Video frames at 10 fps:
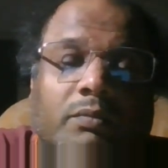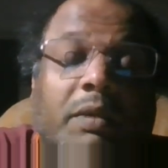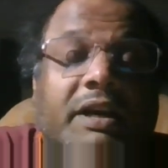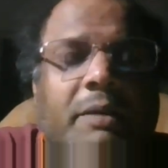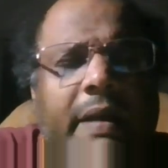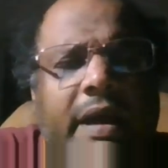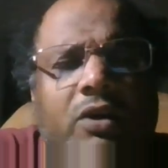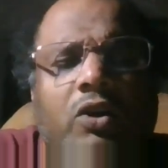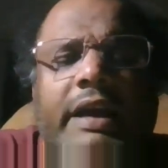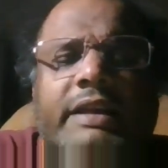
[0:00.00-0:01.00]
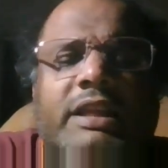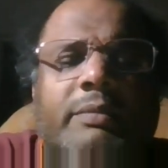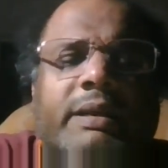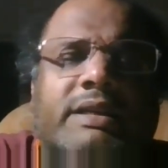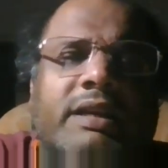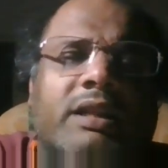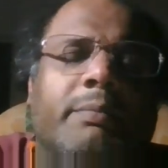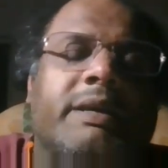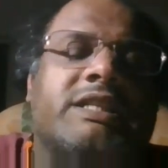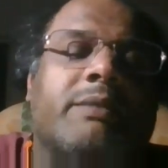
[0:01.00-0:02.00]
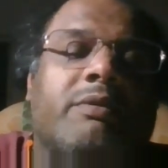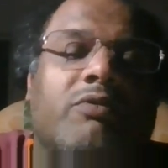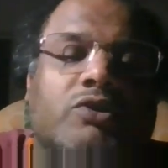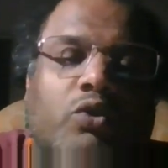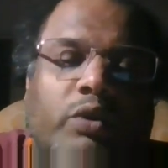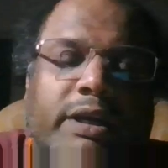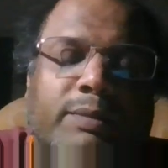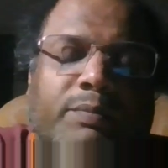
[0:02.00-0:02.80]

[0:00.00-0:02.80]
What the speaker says: But in Bangalore I think basically the BJP was ruling.